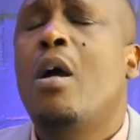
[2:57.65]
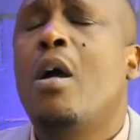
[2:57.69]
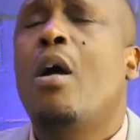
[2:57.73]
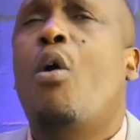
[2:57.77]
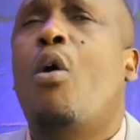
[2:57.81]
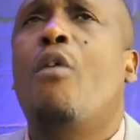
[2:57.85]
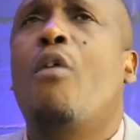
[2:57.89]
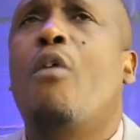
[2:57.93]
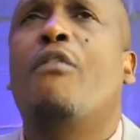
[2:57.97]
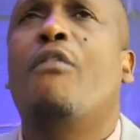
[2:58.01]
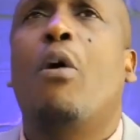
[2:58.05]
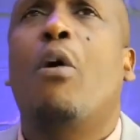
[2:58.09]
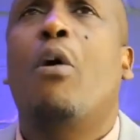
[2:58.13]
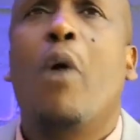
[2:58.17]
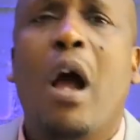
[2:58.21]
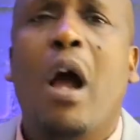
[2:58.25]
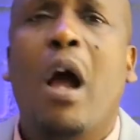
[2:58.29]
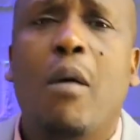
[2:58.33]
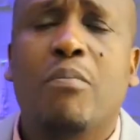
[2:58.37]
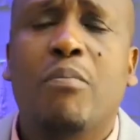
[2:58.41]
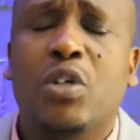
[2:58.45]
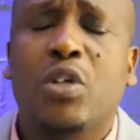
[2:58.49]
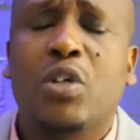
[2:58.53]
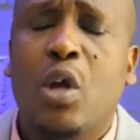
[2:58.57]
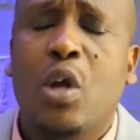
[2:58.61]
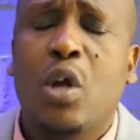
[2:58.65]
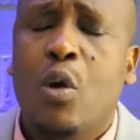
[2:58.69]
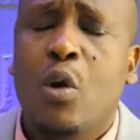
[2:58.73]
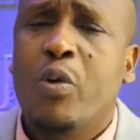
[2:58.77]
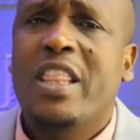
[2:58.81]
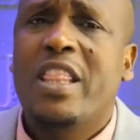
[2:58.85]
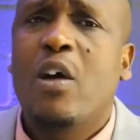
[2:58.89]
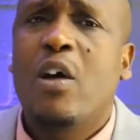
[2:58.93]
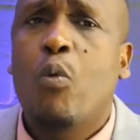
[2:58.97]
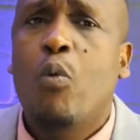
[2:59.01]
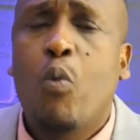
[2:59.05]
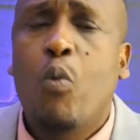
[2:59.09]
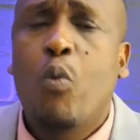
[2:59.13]
overwhelmed with
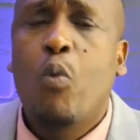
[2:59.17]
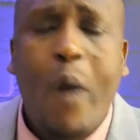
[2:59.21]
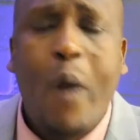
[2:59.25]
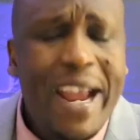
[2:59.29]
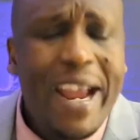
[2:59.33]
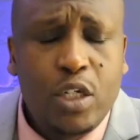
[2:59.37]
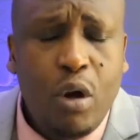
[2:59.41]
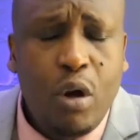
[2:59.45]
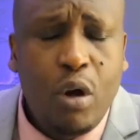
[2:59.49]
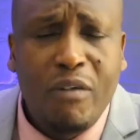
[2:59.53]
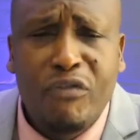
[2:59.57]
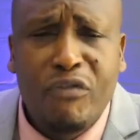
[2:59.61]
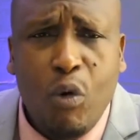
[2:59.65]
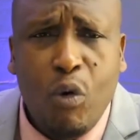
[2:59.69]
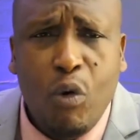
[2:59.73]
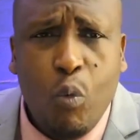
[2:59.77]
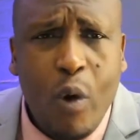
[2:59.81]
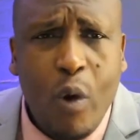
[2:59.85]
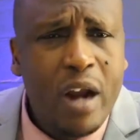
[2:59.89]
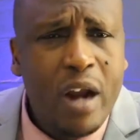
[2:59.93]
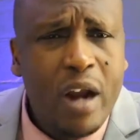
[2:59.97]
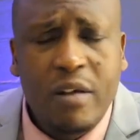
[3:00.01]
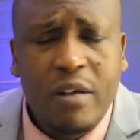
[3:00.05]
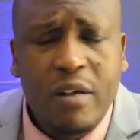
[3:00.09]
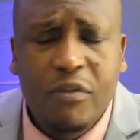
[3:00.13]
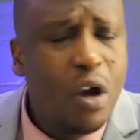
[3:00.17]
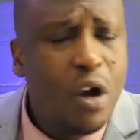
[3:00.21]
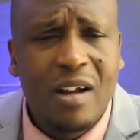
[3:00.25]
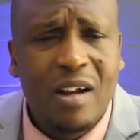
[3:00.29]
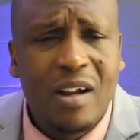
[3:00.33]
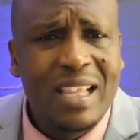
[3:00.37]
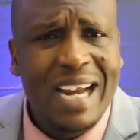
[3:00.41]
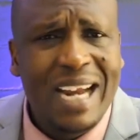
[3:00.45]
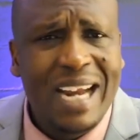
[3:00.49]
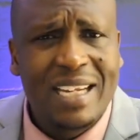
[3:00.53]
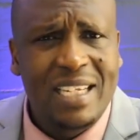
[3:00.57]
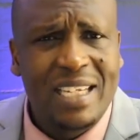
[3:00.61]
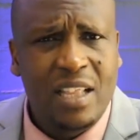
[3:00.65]
the weight of the word of God
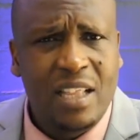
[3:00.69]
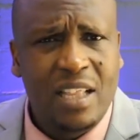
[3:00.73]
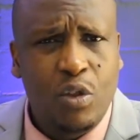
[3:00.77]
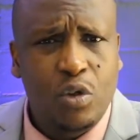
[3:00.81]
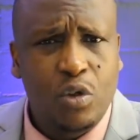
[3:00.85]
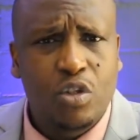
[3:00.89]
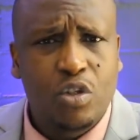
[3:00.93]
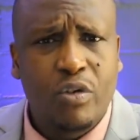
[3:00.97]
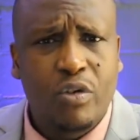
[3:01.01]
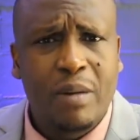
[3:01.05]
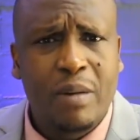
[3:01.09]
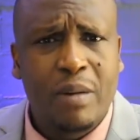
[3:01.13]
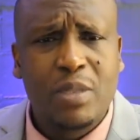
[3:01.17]
that is in those dreams.